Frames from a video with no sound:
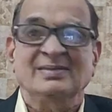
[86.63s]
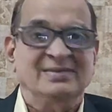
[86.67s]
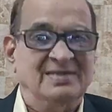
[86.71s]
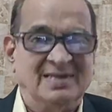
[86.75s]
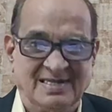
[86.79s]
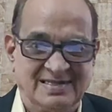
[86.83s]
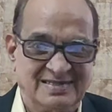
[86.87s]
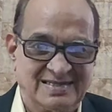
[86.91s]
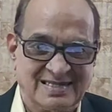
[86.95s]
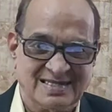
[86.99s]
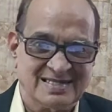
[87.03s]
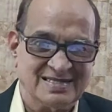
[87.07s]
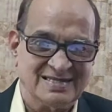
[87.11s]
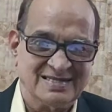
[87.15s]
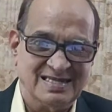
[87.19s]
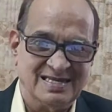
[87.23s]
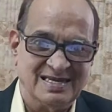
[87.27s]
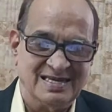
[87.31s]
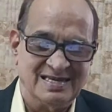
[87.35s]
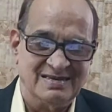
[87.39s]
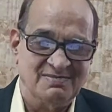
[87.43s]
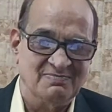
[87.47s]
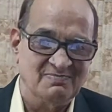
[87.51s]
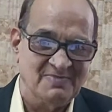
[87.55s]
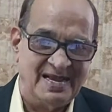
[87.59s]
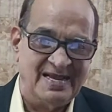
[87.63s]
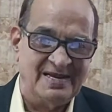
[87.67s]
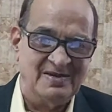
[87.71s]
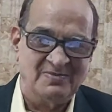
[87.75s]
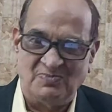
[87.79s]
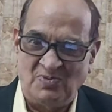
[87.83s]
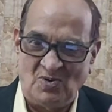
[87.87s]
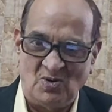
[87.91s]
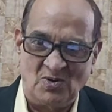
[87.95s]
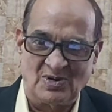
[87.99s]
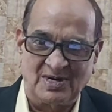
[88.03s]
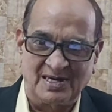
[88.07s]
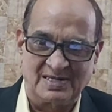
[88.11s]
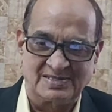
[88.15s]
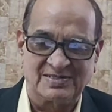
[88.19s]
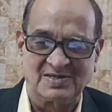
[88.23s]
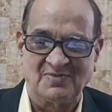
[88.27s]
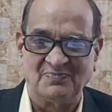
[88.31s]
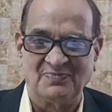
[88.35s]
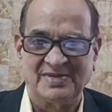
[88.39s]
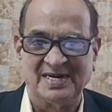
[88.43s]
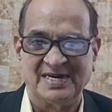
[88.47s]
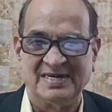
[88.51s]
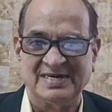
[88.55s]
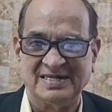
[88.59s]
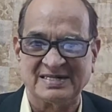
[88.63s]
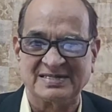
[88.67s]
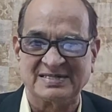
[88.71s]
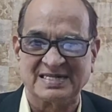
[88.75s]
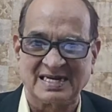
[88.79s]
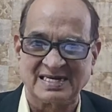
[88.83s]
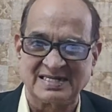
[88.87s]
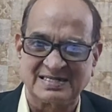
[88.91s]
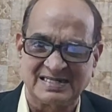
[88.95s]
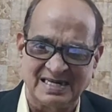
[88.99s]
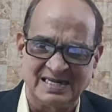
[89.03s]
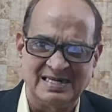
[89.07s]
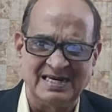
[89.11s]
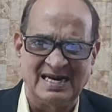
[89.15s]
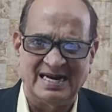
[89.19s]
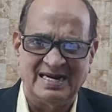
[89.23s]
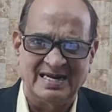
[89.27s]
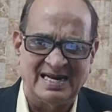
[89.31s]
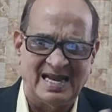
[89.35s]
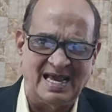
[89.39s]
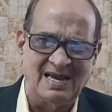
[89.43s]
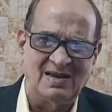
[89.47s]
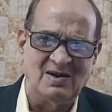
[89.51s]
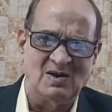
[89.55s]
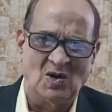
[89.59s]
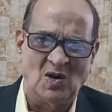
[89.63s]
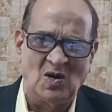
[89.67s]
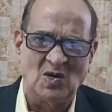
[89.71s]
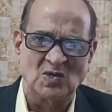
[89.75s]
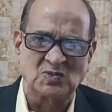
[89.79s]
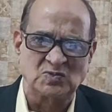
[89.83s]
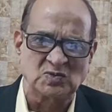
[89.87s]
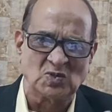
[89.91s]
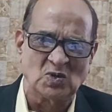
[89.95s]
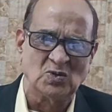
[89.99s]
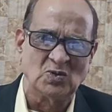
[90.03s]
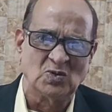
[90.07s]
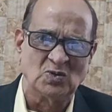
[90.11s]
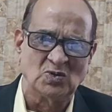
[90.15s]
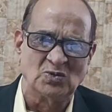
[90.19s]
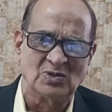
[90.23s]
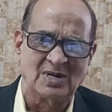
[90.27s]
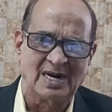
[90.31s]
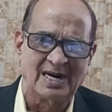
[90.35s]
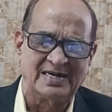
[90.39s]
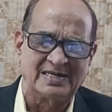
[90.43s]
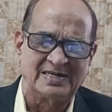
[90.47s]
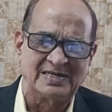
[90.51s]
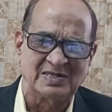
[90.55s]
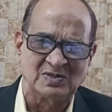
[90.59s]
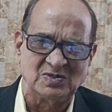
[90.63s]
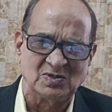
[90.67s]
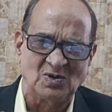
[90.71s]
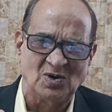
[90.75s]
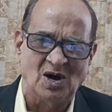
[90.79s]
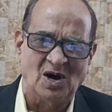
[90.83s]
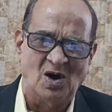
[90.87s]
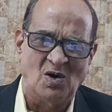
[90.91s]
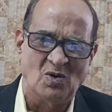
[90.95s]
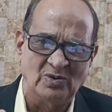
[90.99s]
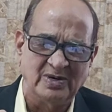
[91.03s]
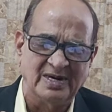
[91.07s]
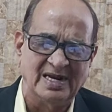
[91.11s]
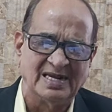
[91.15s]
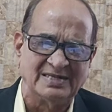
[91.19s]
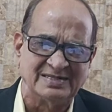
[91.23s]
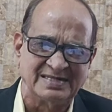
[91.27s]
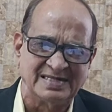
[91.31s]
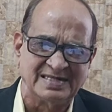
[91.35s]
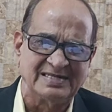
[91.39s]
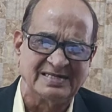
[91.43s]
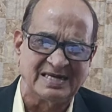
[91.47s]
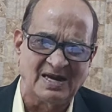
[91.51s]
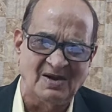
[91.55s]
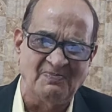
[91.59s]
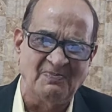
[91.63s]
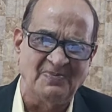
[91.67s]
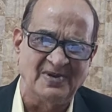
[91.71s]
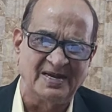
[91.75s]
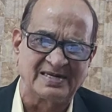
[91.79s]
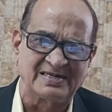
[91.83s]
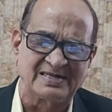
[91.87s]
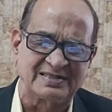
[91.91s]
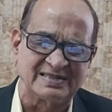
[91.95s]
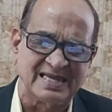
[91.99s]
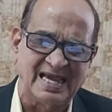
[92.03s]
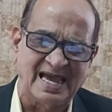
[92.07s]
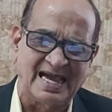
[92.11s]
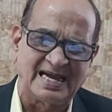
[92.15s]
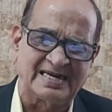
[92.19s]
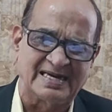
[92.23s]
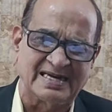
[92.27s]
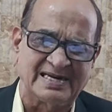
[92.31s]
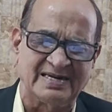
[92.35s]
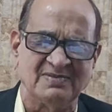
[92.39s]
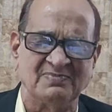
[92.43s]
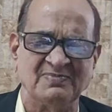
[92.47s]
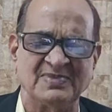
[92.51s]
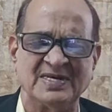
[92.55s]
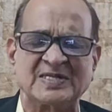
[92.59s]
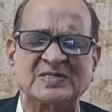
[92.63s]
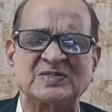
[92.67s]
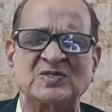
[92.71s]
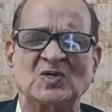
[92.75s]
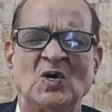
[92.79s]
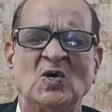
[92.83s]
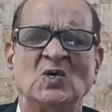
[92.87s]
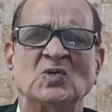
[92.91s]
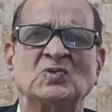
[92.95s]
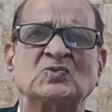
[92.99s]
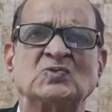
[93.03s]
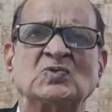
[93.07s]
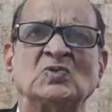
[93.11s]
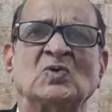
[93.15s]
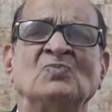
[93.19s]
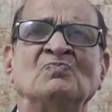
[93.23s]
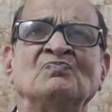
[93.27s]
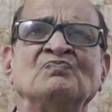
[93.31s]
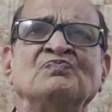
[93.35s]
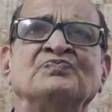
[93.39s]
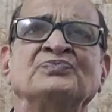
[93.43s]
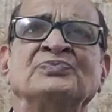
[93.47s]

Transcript: This is the main focus of the discussion and I will also look at, you know, how does it affect the academics also.